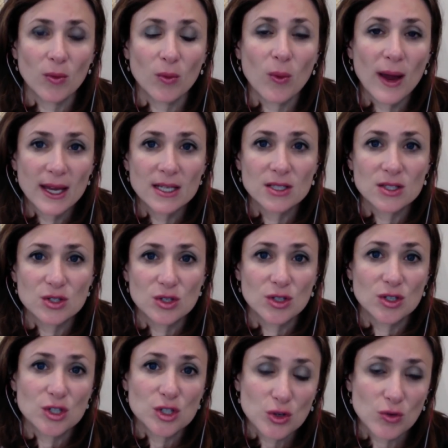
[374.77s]
ways to
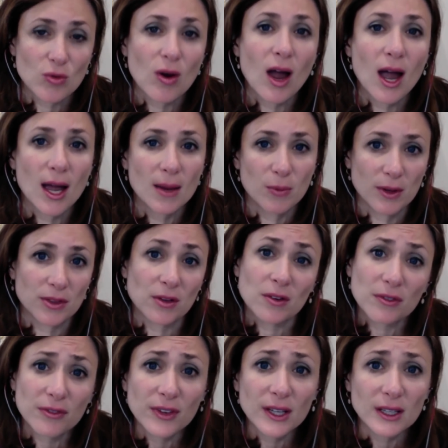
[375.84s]
describe what they're
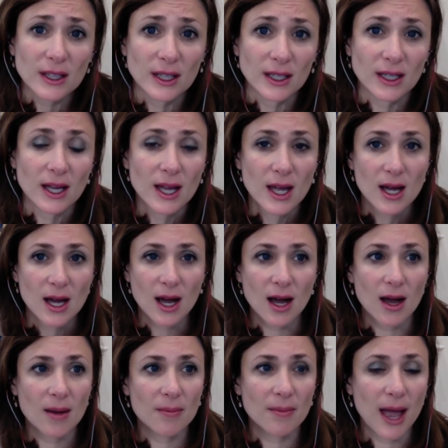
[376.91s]
feeling.
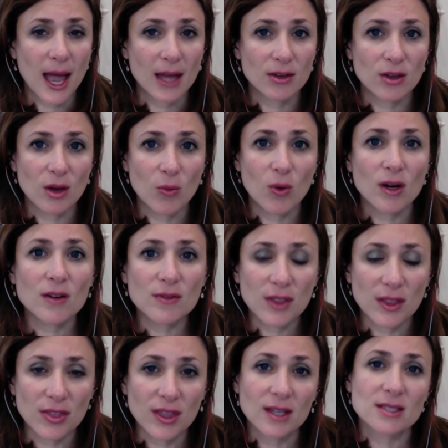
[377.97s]
Um, and one of
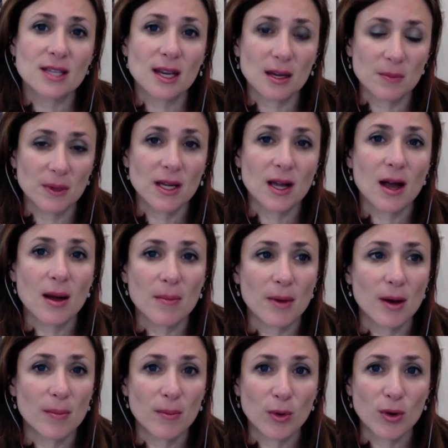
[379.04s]
the things that had
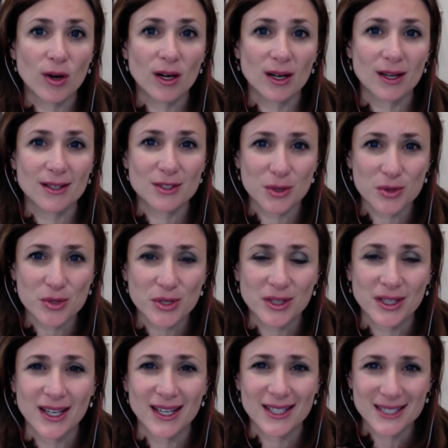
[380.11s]
become more
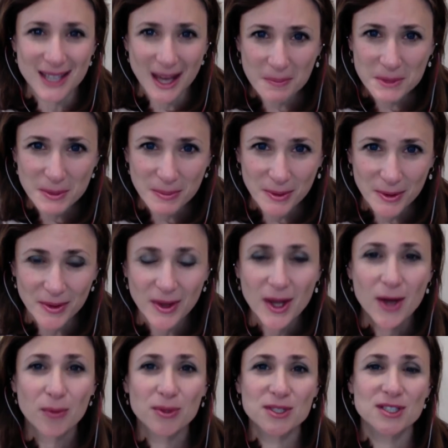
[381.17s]
socially acceptable
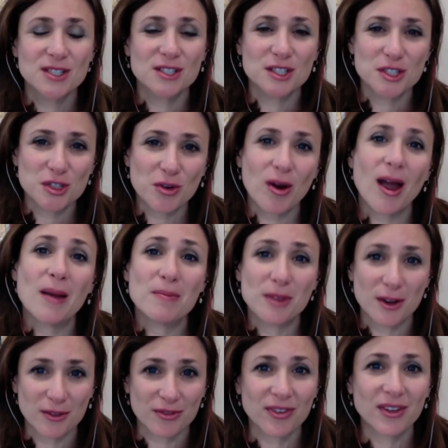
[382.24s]
was to describe
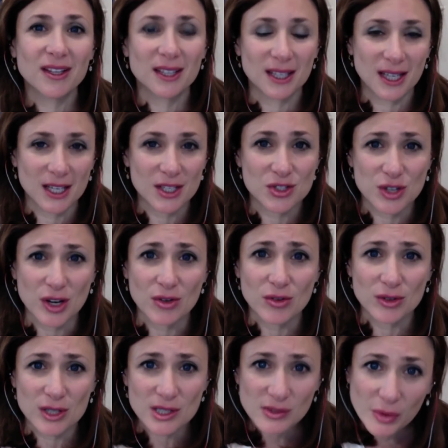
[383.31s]
their feeling as
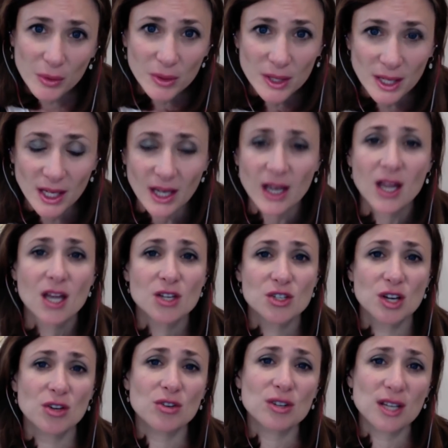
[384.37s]
gender dysphoria.
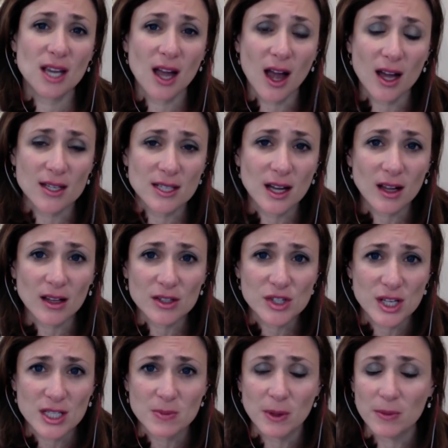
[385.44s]
Gender de- ideology
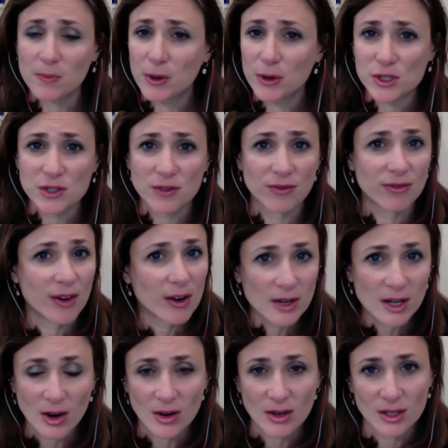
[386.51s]
has been pushed
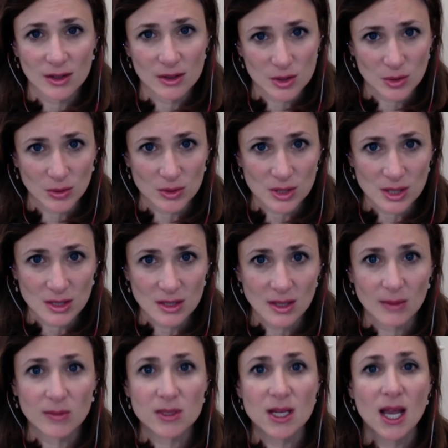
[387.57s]
very hard in the school
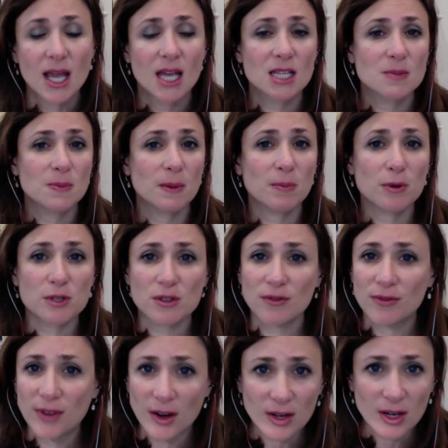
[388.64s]
systems, it's been pushed
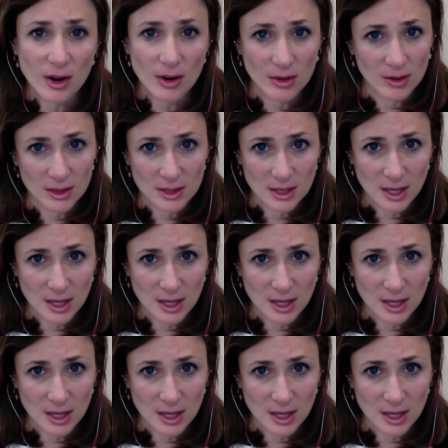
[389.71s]
very hard on